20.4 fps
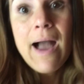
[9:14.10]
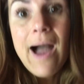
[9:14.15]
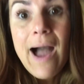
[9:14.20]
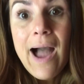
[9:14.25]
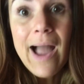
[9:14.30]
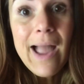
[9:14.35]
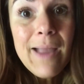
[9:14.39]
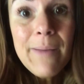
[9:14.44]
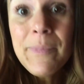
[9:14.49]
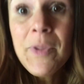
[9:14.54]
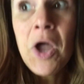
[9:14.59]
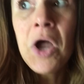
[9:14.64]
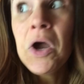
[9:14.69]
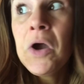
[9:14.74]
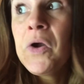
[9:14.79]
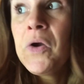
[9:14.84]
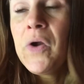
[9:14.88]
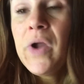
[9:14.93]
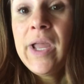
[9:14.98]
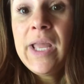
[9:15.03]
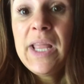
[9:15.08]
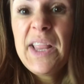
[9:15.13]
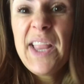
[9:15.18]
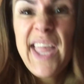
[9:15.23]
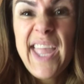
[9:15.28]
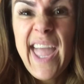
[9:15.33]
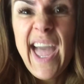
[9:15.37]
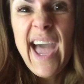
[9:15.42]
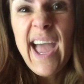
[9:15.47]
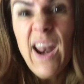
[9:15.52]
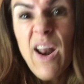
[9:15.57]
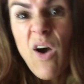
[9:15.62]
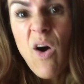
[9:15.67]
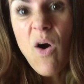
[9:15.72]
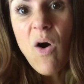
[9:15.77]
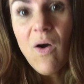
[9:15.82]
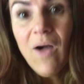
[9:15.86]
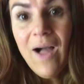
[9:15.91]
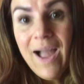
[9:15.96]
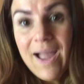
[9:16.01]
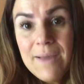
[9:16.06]
I am not hungry like at
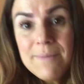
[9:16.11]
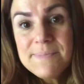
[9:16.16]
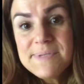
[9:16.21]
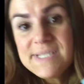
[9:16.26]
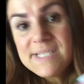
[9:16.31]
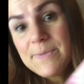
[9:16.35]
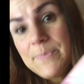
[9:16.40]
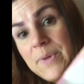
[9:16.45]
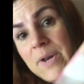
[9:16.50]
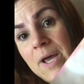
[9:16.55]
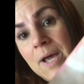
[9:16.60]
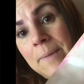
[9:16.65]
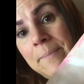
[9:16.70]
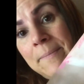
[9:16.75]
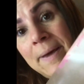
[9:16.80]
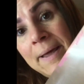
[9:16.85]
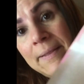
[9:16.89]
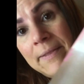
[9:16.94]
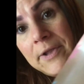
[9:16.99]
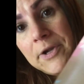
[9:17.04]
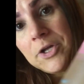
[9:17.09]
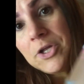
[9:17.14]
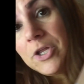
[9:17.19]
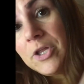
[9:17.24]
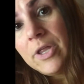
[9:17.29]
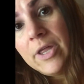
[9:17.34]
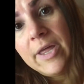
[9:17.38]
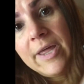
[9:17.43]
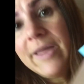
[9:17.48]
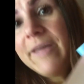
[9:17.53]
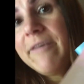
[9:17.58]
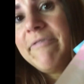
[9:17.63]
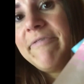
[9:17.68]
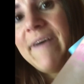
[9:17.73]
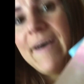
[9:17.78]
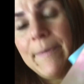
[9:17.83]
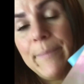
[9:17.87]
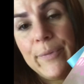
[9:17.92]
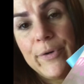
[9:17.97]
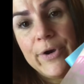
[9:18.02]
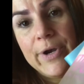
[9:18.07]
all. I am sipping on my little
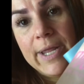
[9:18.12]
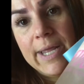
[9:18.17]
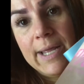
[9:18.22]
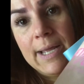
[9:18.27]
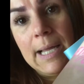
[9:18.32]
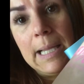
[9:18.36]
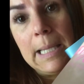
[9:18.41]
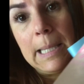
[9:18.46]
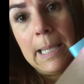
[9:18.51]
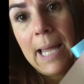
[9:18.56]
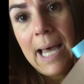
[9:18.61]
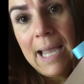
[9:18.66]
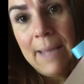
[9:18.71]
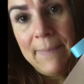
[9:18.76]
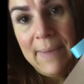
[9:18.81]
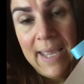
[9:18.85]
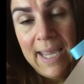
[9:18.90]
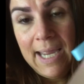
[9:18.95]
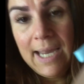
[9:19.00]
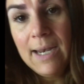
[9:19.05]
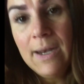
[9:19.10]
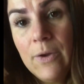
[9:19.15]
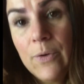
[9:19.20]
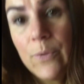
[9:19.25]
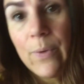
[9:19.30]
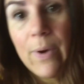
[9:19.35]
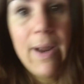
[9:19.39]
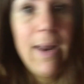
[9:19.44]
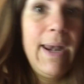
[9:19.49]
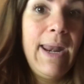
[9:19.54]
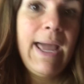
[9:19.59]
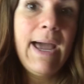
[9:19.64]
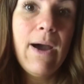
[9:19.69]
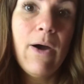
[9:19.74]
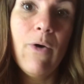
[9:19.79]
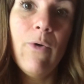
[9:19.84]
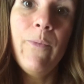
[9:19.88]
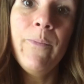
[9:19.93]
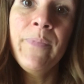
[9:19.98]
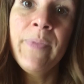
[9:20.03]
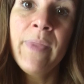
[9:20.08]
fat burning limeade right
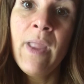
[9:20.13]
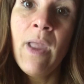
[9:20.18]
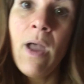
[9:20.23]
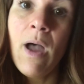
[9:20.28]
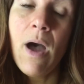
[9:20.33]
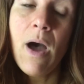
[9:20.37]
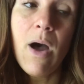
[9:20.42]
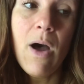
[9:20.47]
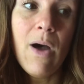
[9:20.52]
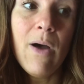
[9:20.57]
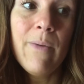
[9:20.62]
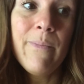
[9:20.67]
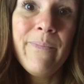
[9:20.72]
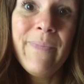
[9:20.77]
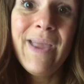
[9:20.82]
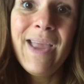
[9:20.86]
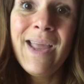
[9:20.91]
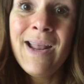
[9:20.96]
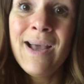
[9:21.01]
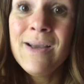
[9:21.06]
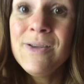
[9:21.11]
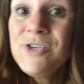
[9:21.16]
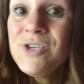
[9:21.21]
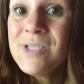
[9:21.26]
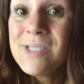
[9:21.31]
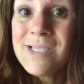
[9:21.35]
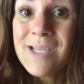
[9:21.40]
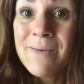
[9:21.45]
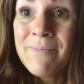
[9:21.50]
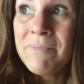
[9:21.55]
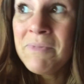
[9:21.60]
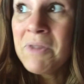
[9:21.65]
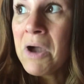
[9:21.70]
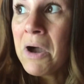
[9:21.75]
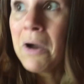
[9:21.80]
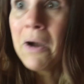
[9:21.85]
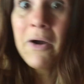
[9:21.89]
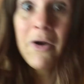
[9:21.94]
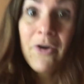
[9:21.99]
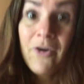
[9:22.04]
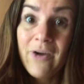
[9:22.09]
now. Um, and I just am
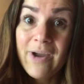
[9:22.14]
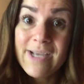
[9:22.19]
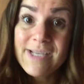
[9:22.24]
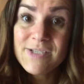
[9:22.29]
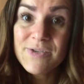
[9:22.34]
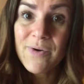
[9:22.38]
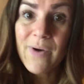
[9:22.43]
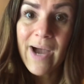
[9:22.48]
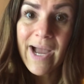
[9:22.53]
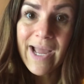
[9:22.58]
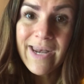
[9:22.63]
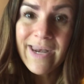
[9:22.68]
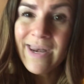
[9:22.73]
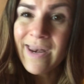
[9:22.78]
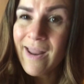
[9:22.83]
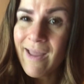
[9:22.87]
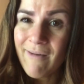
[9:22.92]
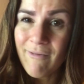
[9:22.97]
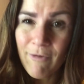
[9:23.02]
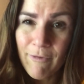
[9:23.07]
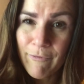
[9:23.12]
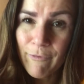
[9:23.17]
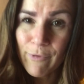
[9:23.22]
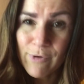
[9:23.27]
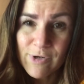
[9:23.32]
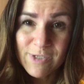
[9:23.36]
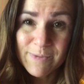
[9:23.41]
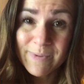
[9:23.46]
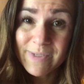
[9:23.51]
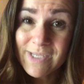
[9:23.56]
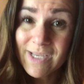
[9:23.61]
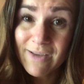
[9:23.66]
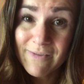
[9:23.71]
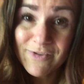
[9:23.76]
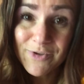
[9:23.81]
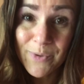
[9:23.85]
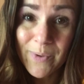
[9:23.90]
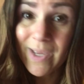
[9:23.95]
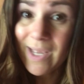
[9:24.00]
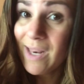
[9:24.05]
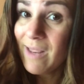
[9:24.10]
not hungry. So I never force myself
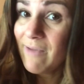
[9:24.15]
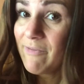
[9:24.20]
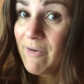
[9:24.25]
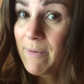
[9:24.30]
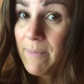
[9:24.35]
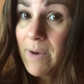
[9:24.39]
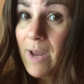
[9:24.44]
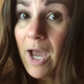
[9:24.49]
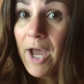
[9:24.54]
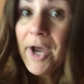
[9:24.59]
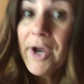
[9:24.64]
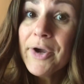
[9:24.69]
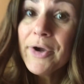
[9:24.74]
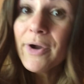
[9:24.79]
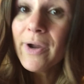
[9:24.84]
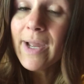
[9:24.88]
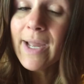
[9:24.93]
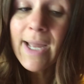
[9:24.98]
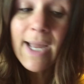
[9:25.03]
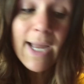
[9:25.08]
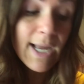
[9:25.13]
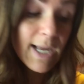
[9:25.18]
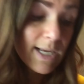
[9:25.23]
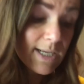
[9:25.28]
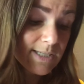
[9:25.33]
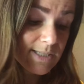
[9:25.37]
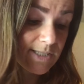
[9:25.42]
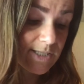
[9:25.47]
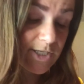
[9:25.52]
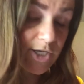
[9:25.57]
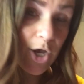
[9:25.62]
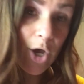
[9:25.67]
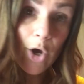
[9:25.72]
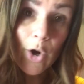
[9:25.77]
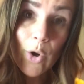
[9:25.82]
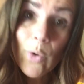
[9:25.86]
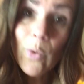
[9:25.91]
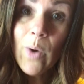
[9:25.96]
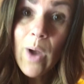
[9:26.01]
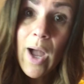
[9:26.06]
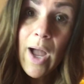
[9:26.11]
to eat if I'm not hungry.
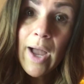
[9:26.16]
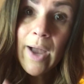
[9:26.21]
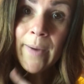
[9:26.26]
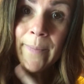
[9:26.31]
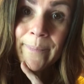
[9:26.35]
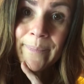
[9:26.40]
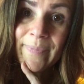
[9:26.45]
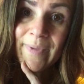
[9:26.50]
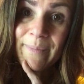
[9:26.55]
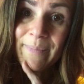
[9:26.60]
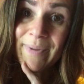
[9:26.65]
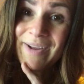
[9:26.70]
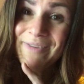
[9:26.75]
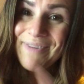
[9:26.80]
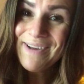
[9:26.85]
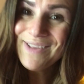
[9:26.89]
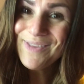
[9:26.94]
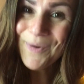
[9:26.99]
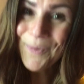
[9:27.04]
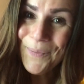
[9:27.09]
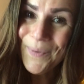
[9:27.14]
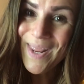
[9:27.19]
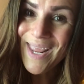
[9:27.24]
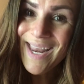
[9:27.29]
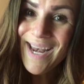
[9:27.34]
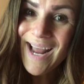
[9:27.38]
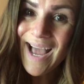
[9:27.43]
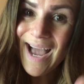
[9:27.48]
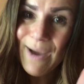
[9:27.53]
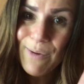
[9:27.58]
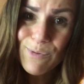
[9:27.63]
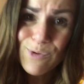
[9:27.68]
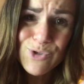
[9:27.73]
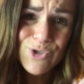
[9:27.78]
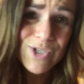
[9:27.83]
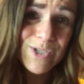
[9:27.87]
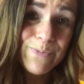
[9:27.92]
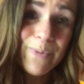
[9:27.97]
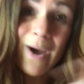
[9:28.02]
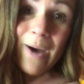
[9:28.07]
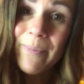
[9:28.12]
So, um, but if I don't eat, I will
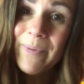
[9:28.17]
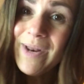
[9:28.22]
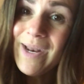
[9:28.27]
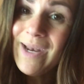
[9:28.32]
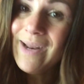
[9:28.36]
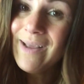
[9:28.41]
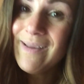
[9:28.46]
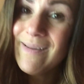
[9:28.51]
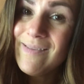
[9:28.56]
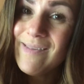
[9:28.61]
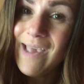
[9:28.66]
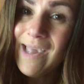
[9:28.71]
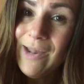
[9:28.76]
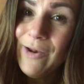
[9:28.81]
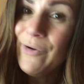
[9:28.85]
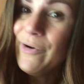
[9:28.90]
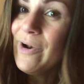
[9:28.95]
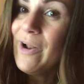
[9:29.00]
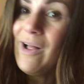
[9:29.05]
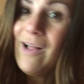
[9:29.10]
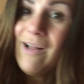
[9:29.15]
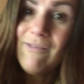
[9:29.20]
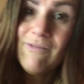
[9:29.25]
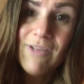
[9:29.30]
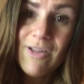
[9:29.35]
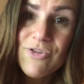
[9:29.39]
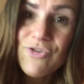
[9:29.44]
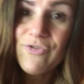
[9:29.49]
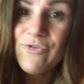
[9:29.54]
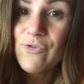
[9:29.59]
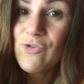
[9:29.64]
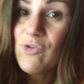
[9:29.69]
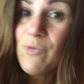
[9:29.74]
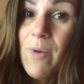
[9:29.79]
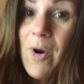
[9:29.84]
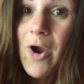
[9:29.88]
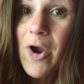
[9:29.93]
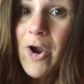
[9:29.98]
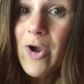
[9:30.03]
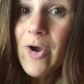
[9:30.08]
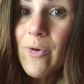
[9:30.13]
just pop it in a container and I'll have lunch for
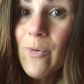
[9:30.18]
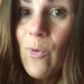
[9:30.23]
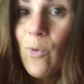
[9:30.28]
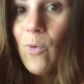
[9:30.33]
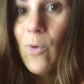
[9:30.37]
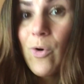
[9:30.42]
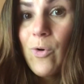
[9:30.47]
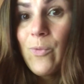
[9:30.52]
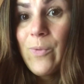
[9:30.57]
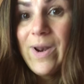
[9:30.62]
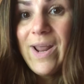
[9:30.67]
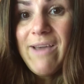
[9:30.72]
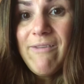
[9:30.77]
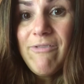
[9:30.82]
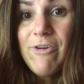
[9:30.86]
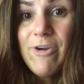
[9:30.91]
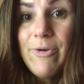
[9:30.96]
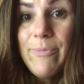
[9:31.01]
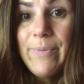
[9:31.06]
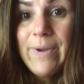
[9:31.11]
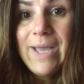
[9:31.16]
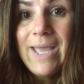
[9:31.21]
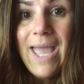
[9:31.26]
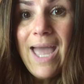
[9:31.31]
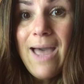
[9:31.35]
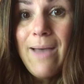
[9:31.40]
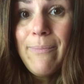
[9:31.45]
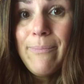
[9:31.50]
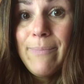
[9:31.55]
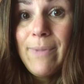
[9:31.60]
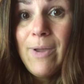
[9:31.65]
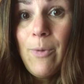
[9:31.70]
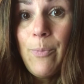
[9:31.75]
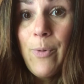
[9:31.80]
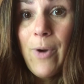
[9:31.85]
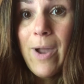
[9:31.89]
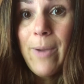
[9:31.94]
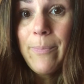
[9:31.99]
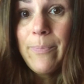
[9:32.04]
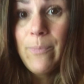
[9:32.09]
tomorrow or whatever. But yeah, meal prep.